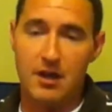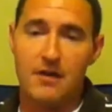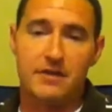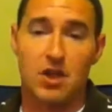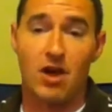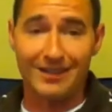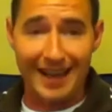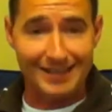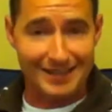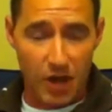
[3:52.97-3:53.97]
There's a lot of
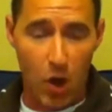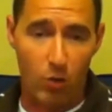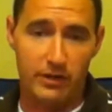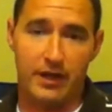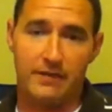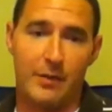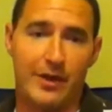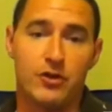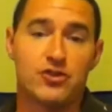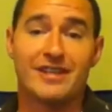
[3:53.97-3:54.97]
legacy code there that we
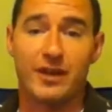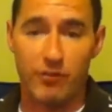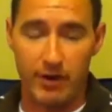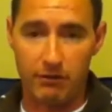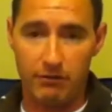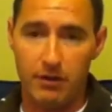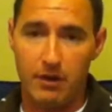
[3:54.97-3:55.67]
couldn't just get rid of.